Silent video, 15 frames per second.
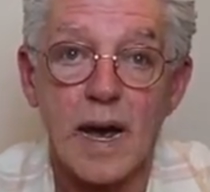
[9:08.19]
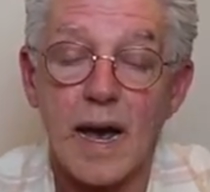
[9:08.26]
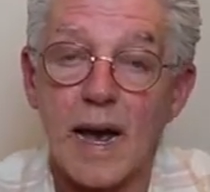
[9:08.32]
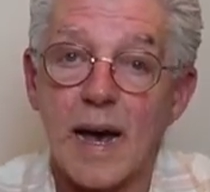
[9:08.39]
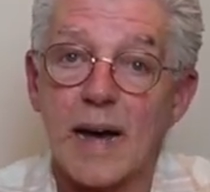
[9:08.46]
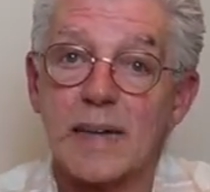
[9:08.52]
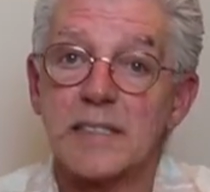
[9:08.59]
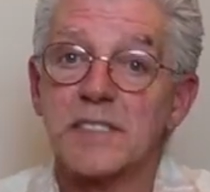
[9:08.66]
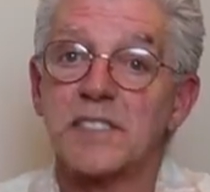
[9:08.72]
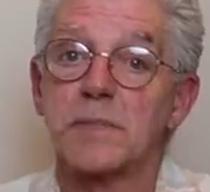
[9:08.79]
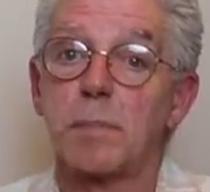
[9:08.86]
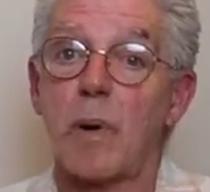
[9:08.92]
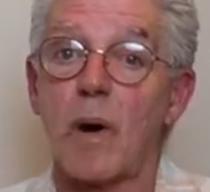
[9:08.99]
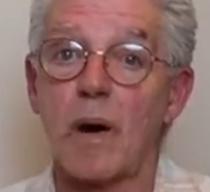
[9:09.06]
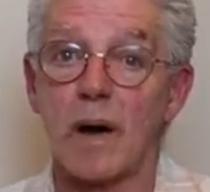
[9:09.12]
as
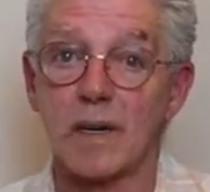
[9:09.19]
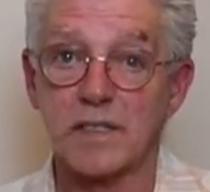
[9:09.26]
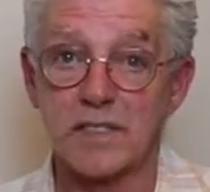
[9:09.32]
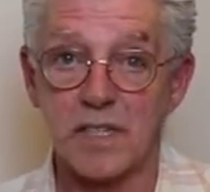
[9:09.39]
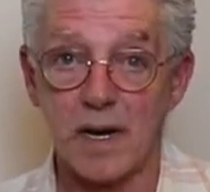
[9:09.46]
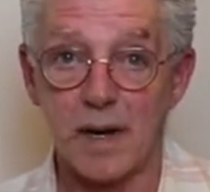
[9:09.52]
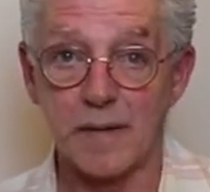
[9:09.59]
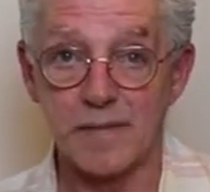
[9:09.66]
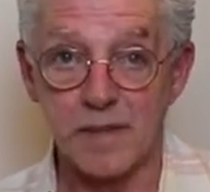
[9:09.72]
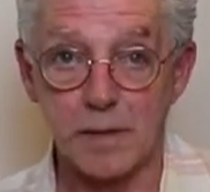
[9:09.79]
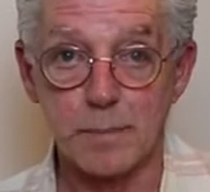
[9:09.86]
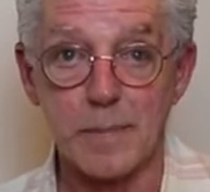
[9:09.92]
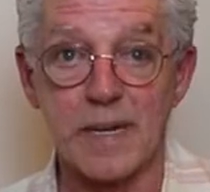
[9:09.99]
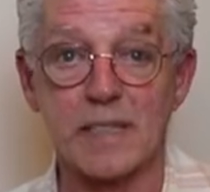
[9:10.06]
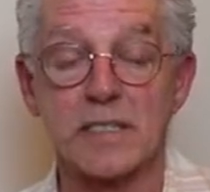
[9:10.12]
part of
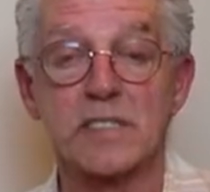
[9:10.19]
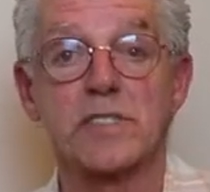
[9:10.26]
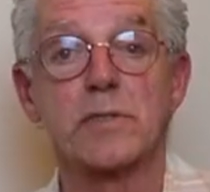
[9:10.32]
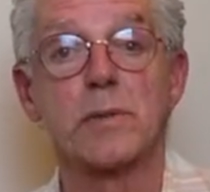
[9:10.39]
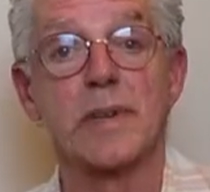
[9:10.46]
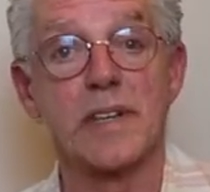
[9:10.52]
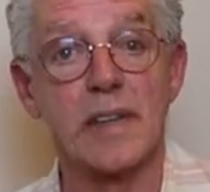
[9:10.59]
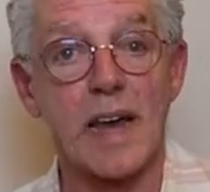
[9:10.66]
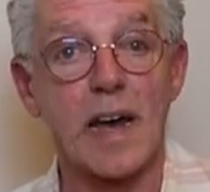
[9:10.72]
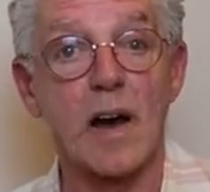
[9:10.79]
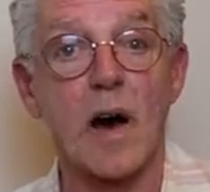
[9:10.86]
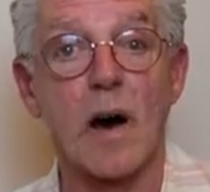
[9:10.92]
their ministry they